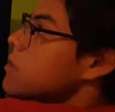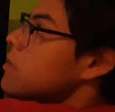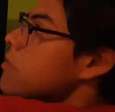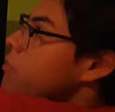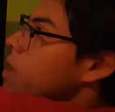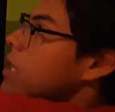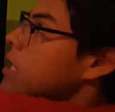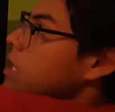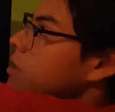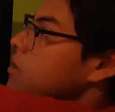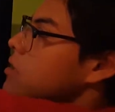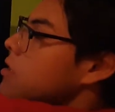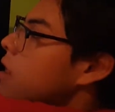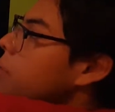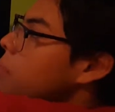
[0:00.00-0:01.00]
right here
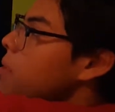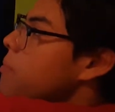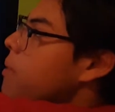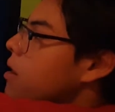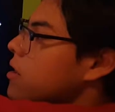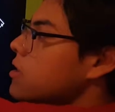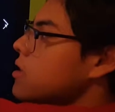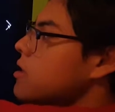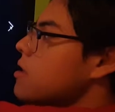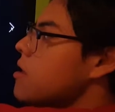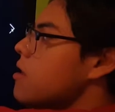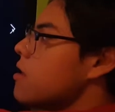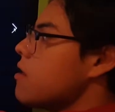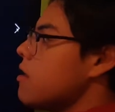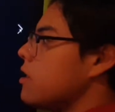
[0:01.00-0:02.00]
in the upper part
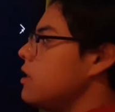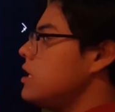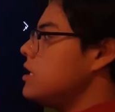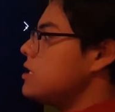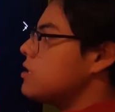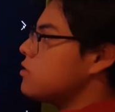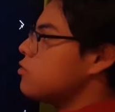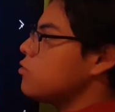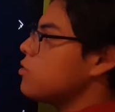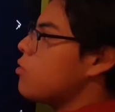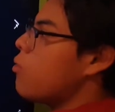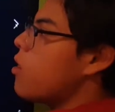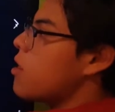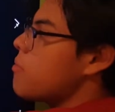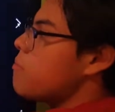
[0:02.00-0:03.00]
leads to the
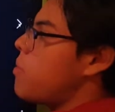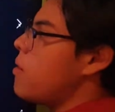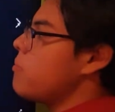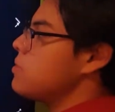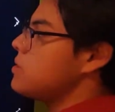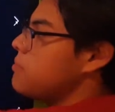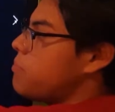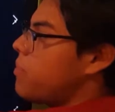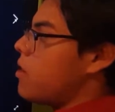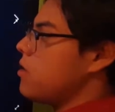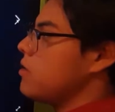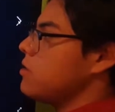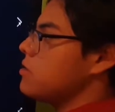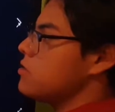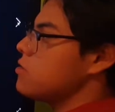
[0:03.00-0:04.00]
water pumps
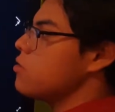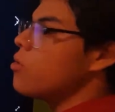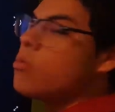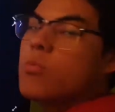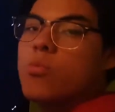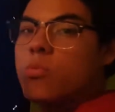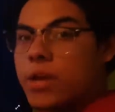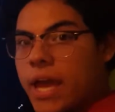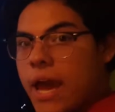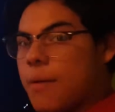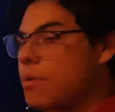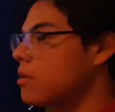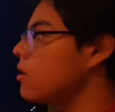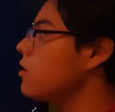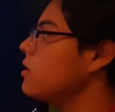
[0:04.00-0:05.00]
part. So we
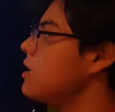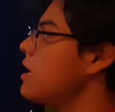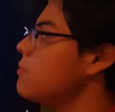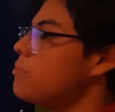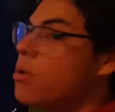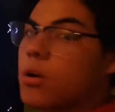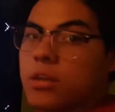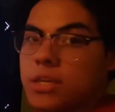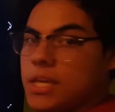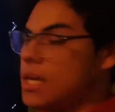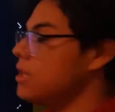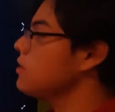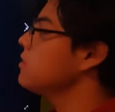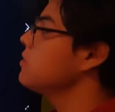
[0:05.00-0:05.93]
haven't got that part yet.